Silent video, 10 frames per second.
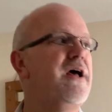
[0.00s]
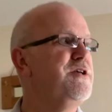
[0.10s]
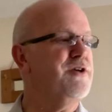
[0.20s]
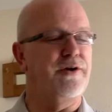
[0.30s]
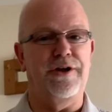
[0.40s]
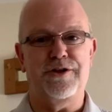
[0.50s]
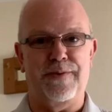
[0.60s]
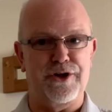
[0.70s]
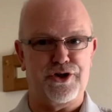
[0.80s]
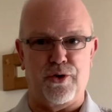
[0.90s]
So you need to
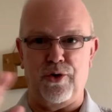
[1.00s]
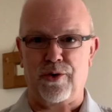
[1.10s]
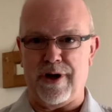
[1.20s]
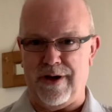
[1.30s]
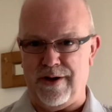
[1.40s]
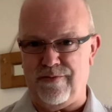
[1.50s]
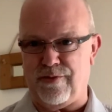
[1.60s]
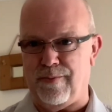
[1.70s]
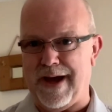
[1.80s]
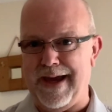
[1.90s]
be sure you're going
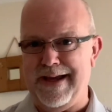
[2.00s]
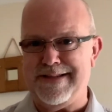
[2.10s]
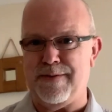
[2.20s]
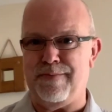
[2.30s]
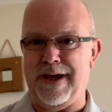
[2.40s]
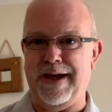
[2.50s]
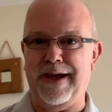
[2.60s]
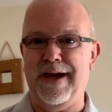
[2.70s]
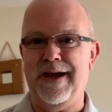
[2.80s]
from A to B,